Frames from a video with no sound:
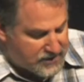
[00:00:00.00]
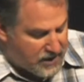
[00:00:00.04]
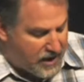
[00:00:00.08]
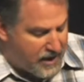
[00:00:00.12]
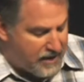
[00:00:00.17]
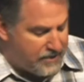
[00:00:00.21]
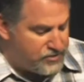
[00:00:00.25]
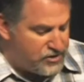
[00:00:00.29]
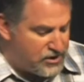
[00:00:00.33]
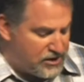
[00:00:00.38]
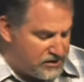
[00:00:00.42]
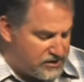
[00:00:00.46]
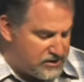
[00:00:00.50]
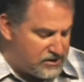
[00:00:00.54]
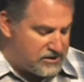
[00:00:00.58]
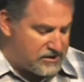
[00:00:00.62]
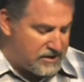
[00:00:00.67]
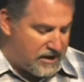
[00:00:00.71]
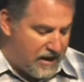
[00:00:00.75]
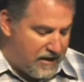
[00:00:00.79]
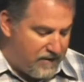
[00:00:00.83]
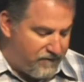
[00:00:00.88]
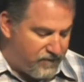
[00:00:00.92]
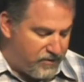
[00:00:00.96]
time, Jesus
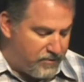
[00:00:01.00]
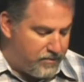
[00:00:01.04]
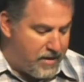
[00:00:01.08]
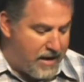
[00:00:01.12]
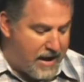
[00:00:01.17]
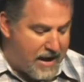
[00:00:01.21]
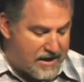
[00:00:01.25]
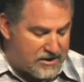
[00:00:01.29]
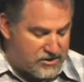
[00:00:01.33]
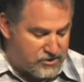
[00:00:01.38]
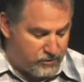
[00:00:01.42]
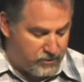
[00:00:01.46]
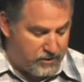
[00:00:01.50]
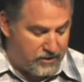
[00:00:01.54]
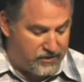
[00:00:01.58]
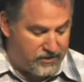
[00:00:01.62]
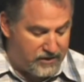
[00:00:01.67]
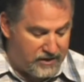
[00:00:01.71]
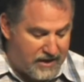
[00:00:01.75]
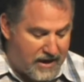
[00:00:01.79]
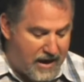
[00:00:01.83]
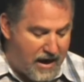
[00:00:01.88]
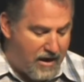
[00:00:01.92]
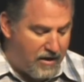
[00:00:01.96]
came from Nazareth
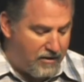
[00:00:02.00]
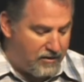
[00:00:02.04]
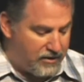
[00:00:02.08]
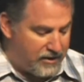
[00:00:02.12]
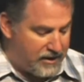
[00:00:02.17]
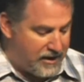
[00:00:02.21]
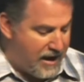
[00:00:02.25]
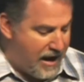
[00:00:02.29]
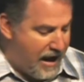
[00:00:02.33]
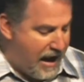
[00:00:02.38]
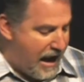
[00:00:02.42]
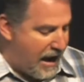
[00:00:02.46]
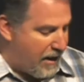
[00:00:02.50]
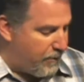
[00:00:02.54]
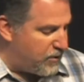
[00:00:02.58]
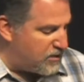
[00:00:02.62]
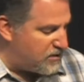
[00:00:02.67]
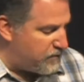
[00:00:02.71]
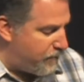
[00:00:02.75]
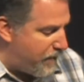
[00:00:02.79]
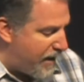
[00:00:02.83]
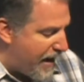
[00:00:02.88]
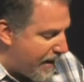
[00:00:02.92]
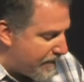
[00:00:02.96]
in Galilee and
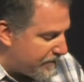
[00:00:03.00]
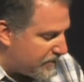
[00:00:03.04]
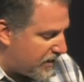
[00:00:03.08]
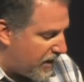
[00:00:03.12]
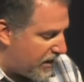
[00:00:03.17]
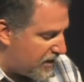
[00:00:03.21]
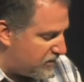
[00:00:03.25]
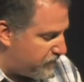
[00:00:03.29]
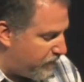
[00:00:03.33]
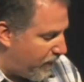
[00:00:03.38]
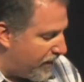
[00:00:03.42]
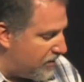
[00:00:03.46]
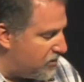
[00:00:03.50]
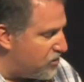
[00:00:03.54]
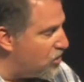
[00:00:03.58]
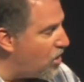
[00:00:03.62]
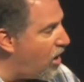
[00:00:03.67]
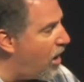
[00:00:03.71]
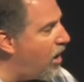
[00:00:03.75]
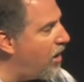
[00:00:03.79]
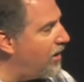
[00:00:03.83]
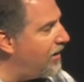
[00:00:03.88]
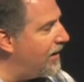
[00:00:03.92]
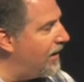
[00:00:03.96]
was baptized by
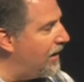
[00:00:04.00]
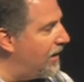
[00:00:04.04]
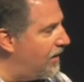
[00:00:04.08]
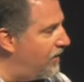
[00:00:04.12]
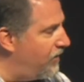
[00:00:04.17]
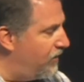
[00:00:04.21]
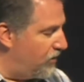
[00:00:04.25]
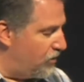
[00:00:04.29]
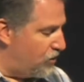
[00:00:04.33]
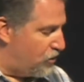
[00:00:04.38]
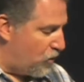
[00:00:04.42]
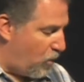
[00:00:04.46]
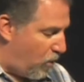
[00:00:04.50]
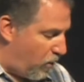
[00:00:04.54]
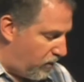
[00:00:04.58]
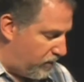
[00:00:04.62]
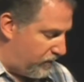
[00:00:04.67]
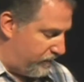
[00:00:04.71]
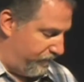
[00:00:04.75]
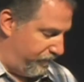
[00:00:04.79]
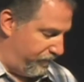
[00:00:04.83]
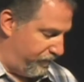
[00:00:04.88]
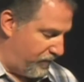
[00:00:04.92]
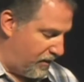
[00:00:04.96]
John in the
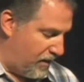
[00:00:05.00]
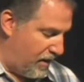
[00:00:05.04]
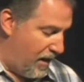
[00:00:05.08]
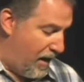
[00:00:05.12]
Jordan.